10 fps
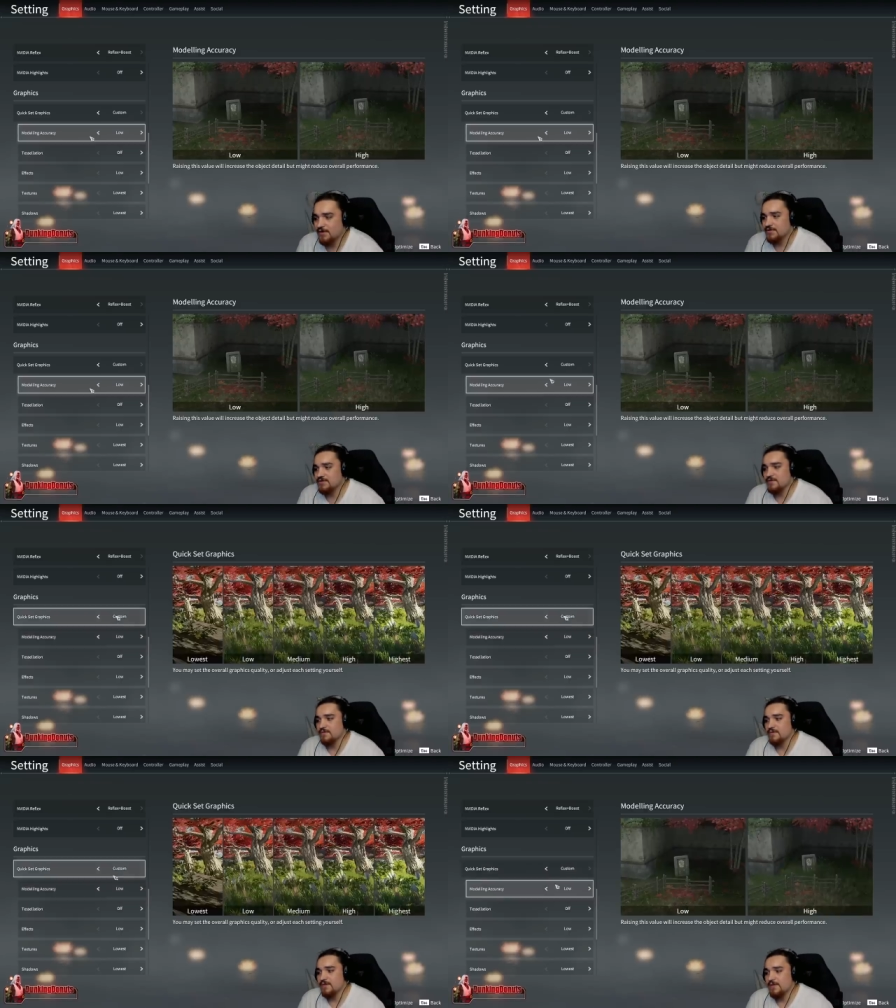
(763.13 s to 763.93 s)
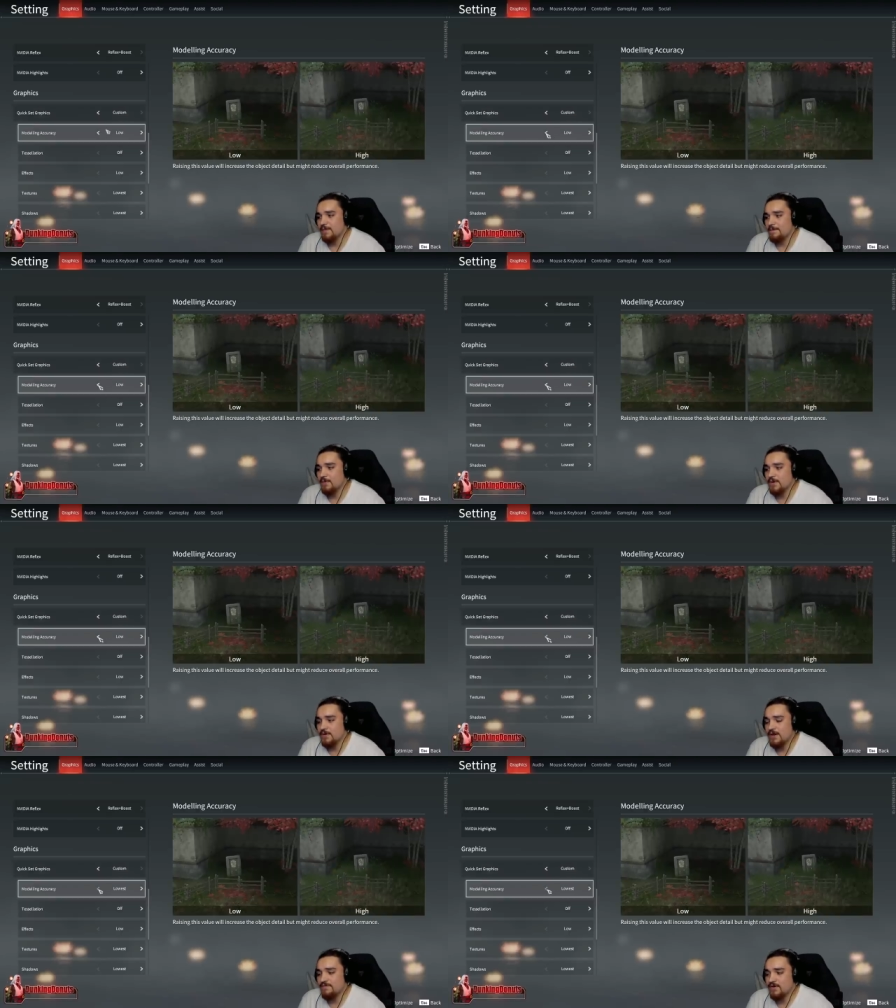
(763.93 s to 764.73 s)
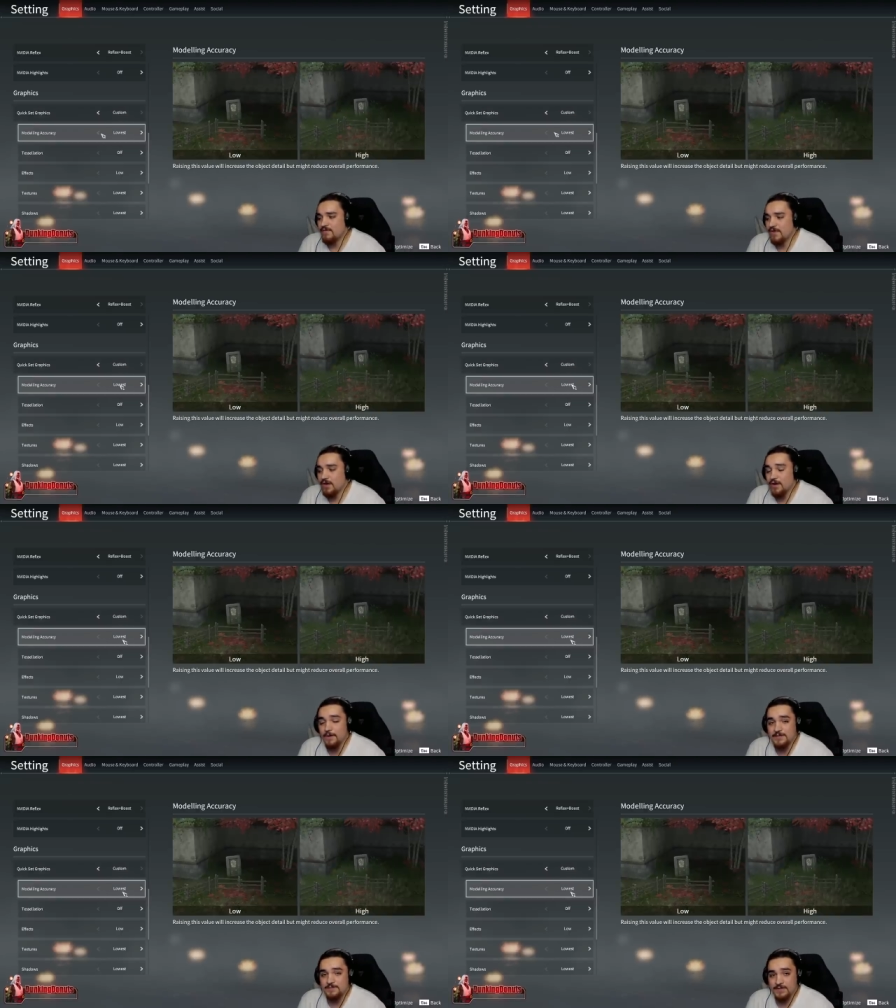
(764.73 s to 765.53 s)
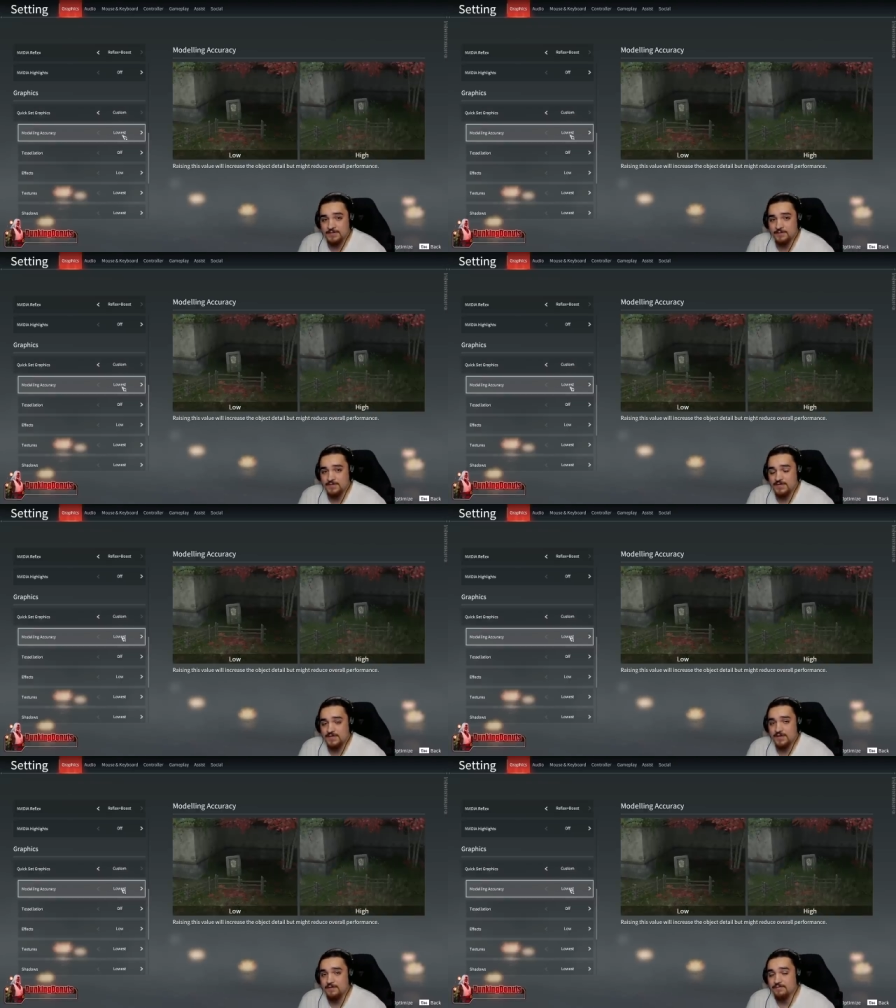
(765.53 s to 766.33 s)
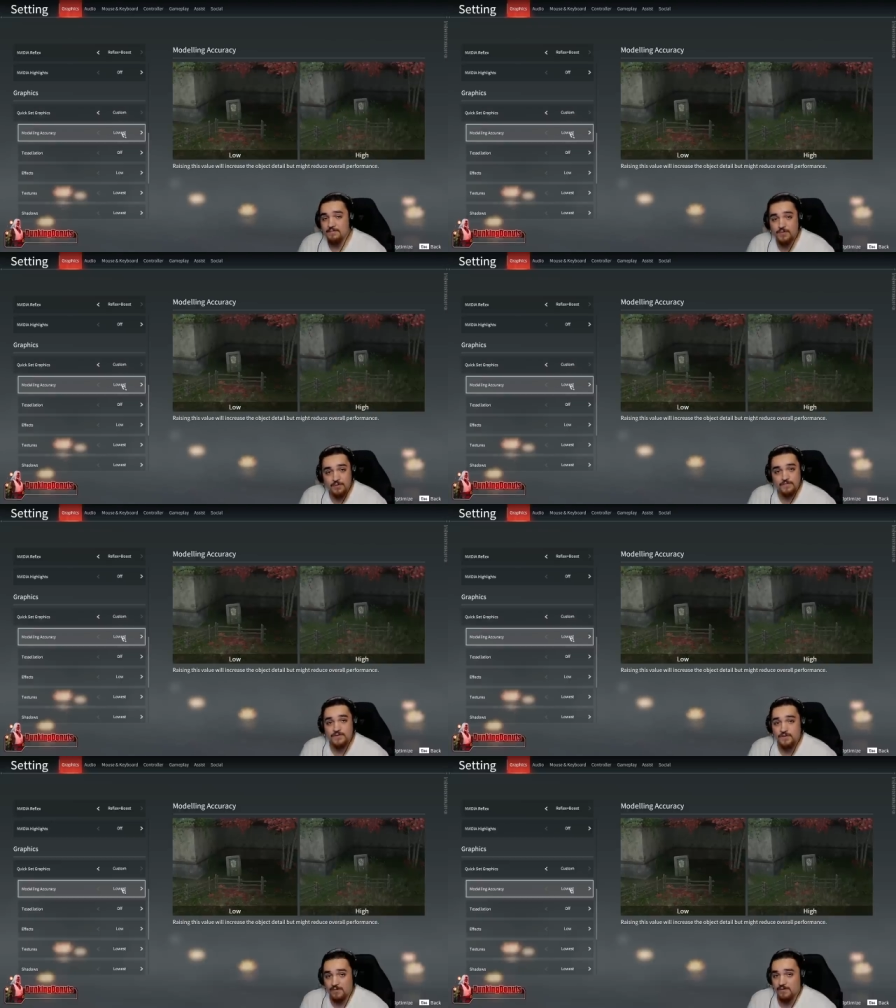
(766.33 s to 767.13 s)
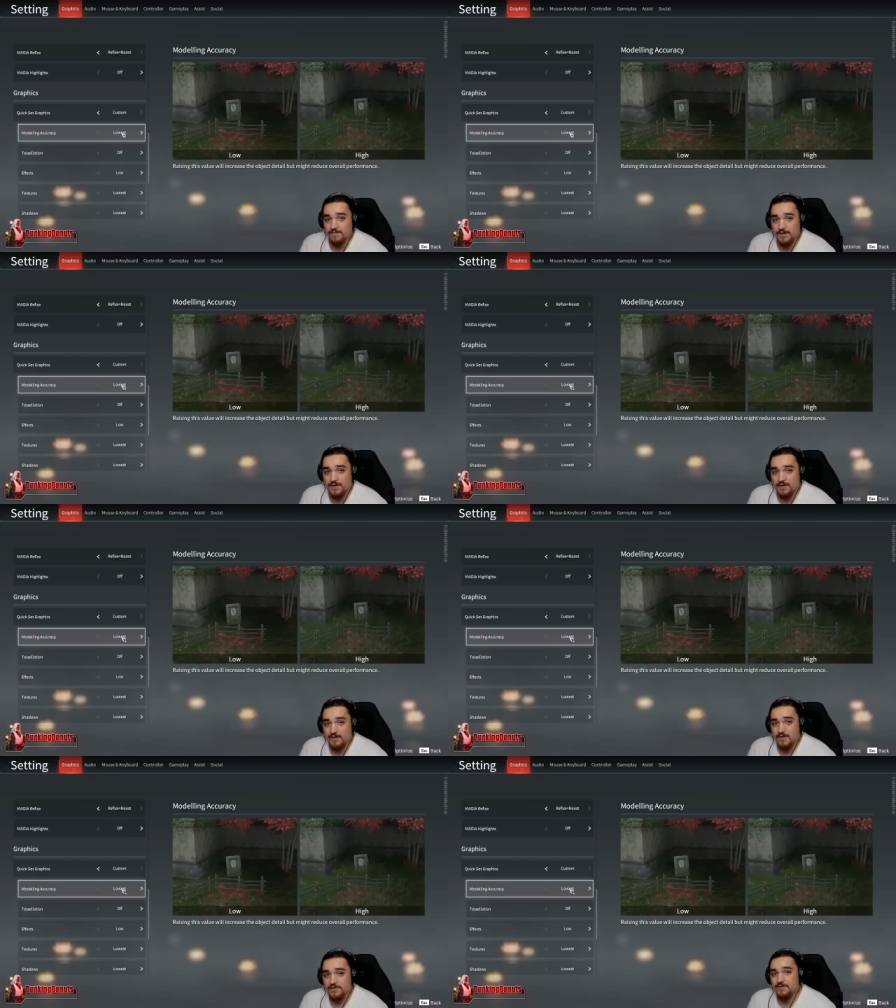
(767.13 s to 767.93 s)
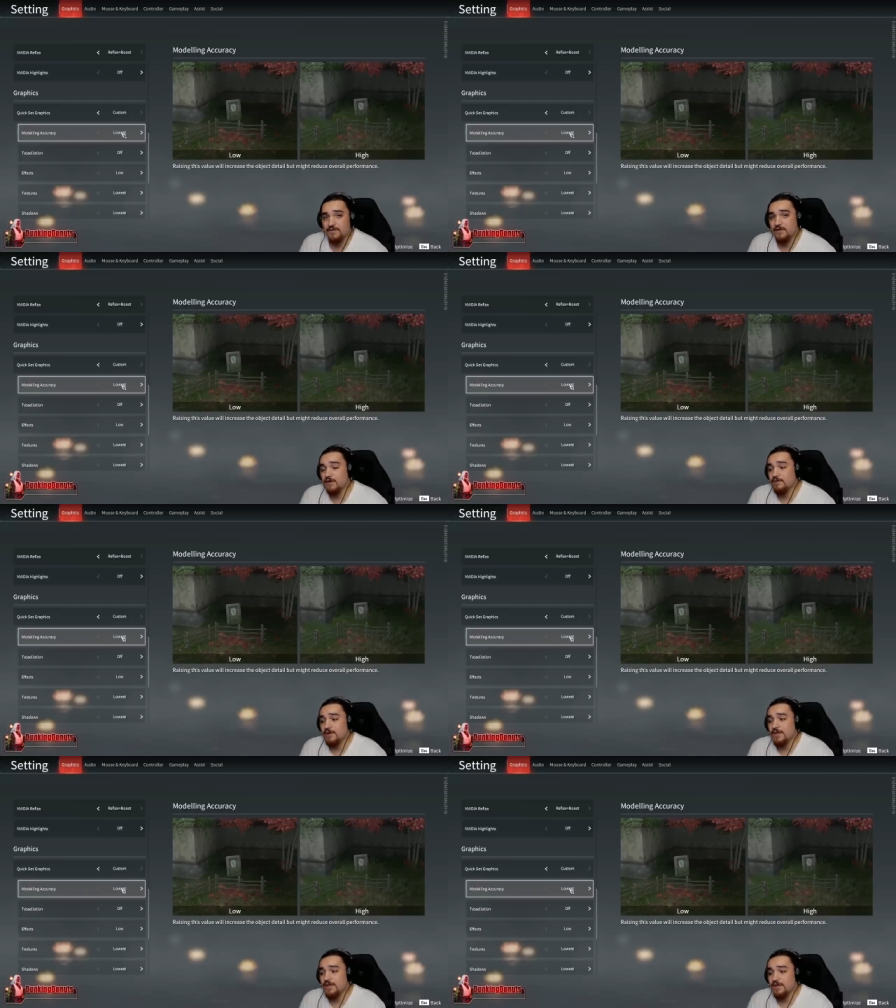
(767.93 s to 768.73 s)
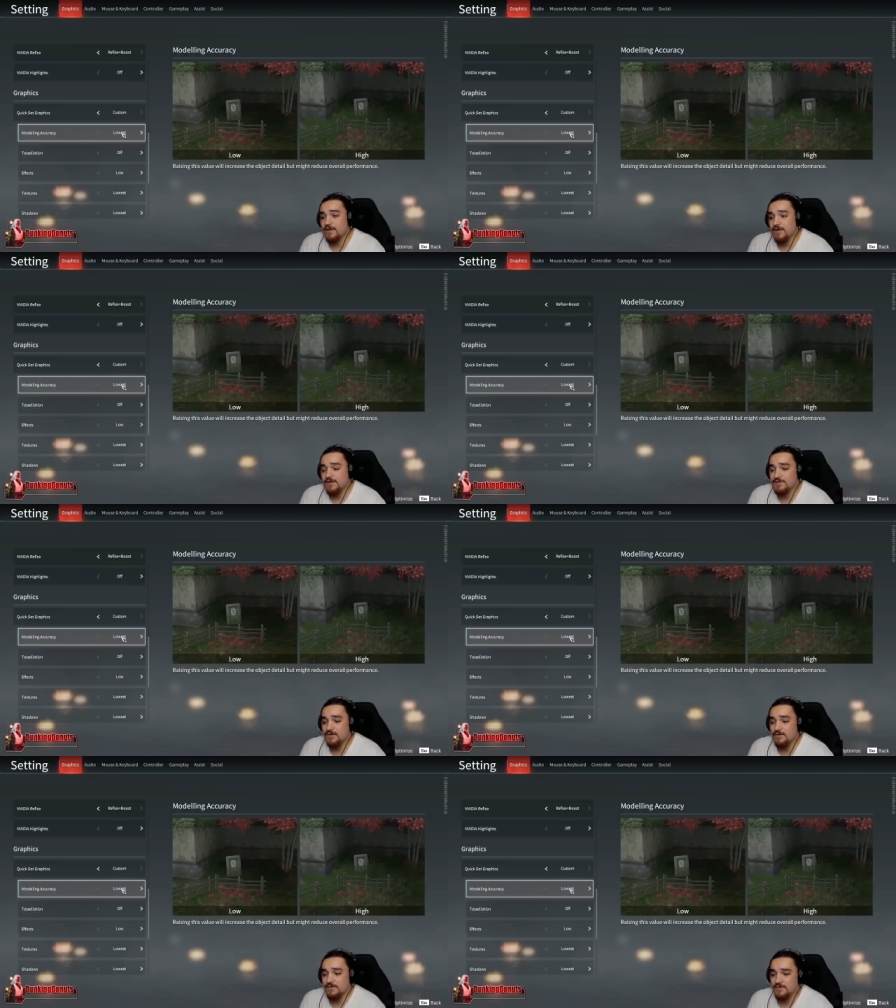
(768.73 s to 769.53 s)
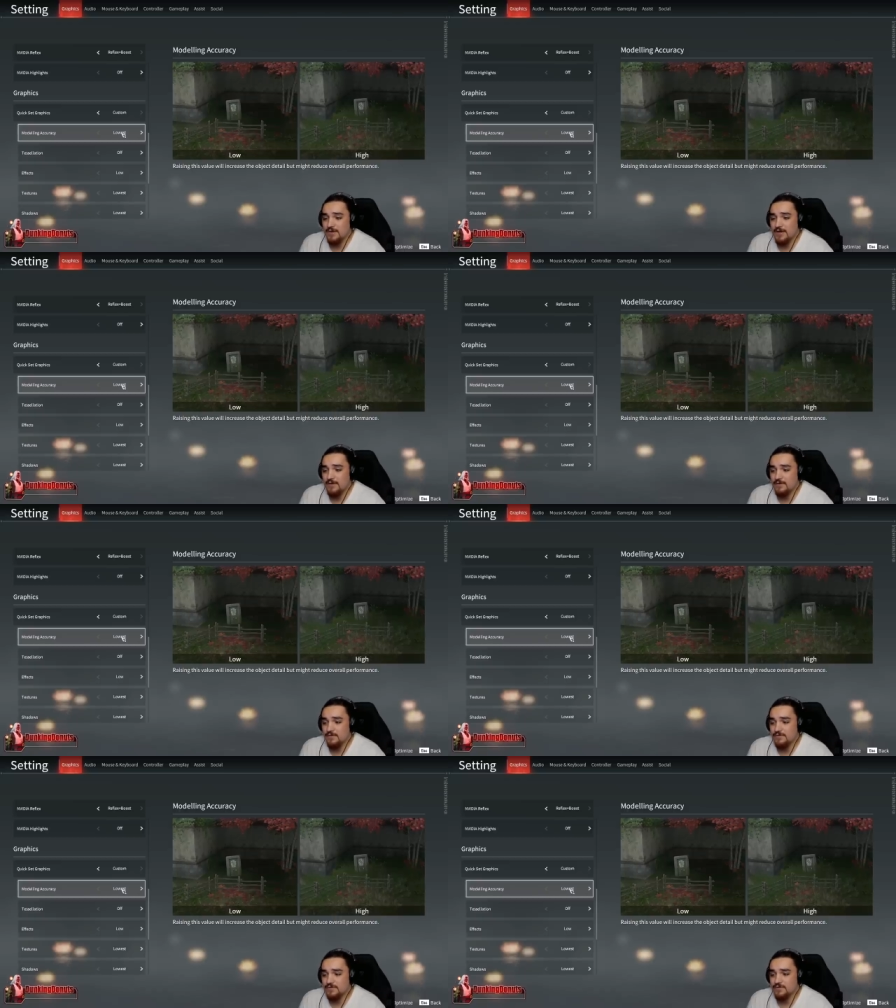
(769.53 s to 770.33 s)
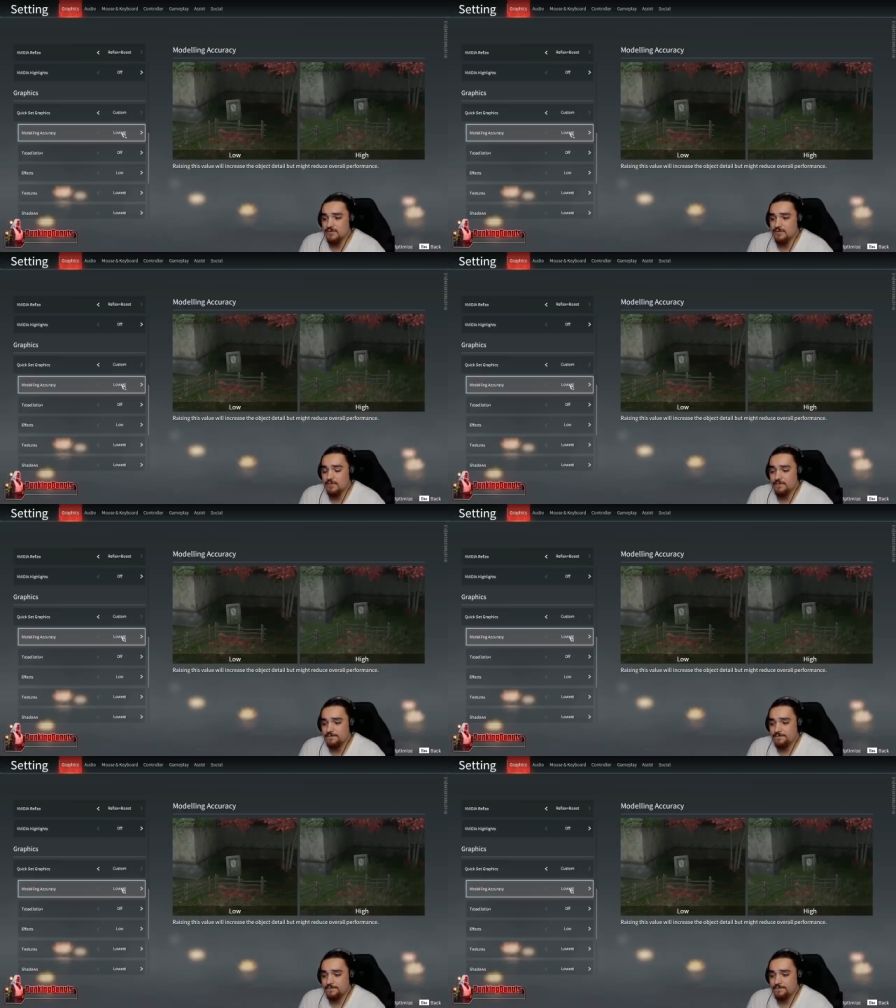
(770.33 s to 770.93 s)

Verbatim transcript: so but when you have it on the lowest possible setting it removes all of that so not only is it going to allow you to